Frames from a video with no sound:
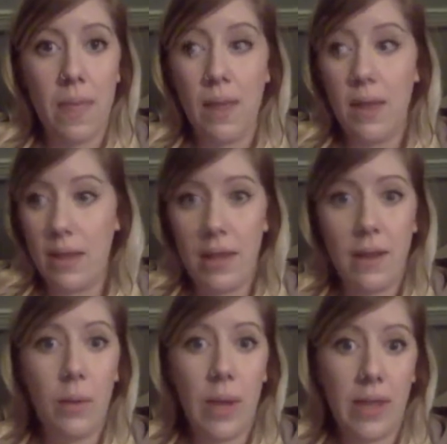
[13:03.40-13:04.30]
in
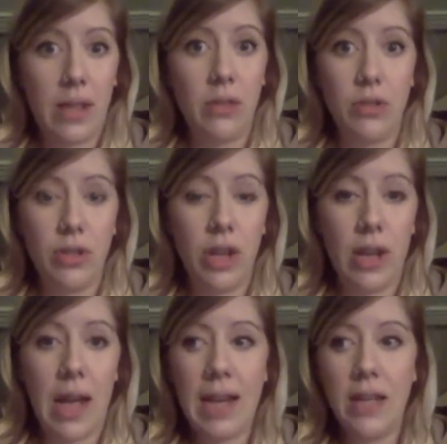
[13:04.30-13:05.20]
a way that you should.
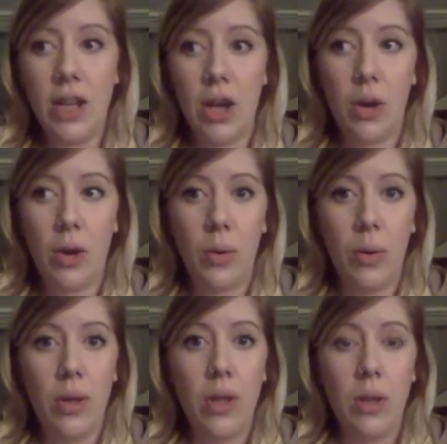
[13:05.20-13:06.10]
I know
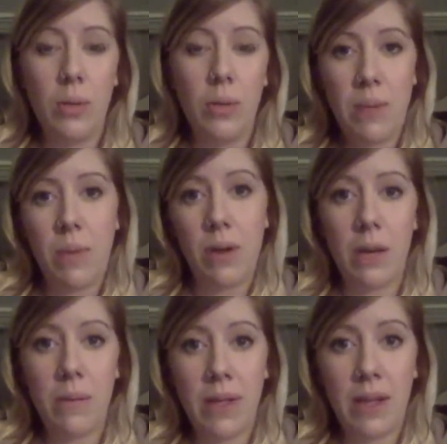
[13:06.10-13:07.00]
when people
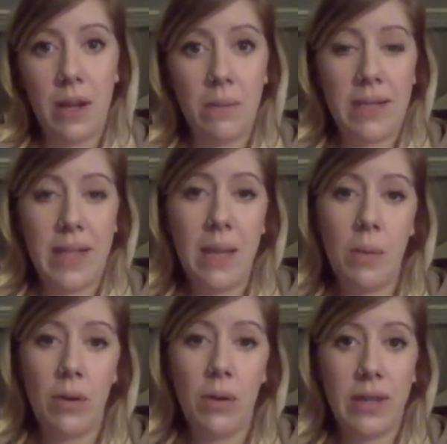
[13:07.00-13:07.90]
come and get on my
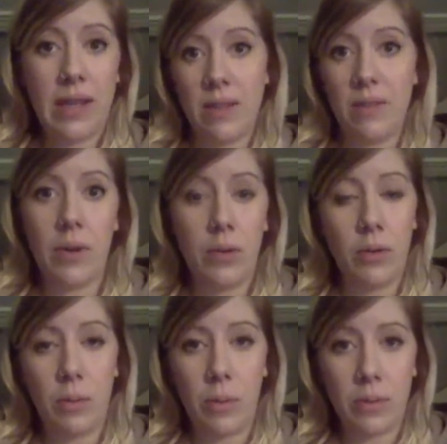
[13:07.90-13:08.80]
table that that's a
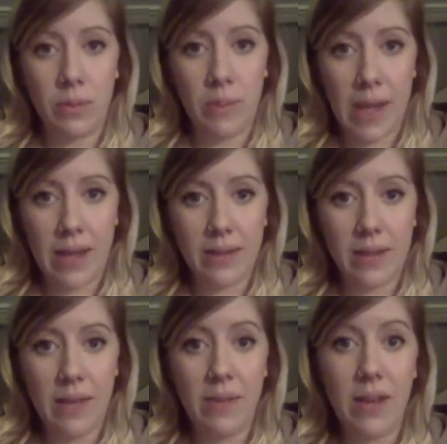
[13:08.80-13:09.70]
vulnerable space,
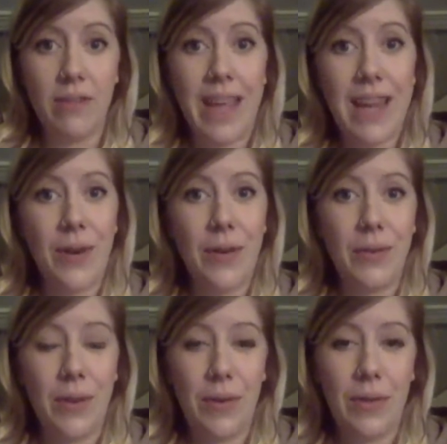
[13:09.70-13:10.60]
even if they don't
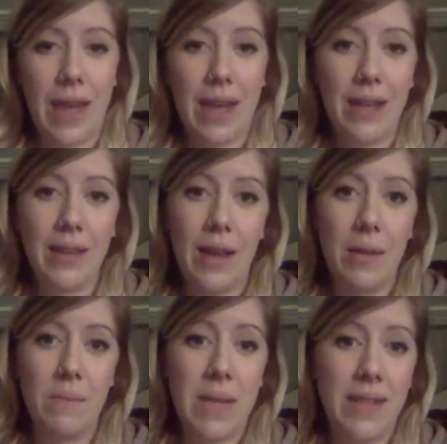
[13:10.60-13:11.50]
know
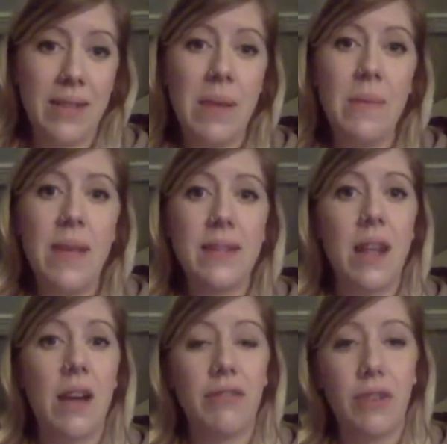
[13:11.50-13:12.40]
that, because maybe it's
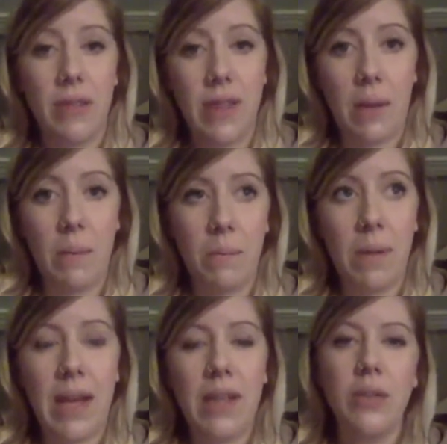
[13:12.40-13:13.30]
not for them, but
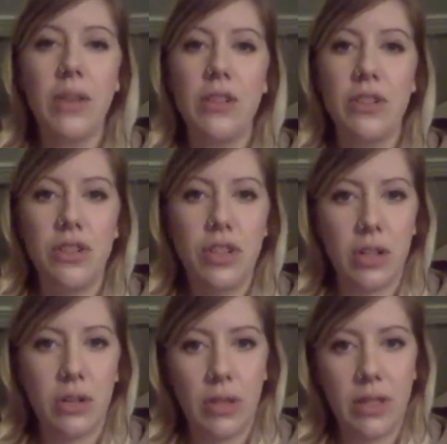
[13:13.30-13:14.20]
I know that just
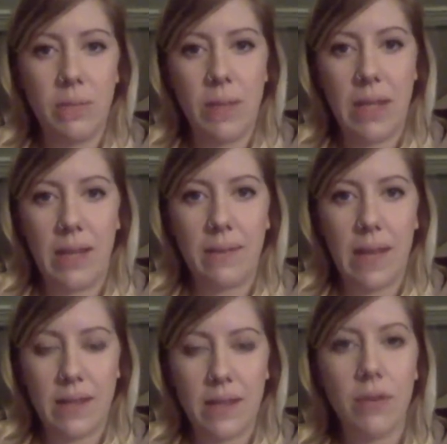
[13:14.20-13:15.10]
generally speaking,
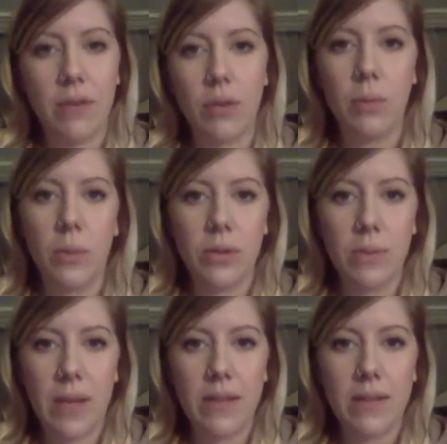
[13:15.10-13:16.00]
that's a vulnerable
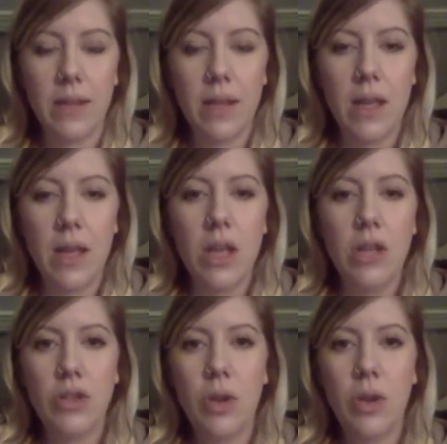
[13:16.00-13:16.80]
space. So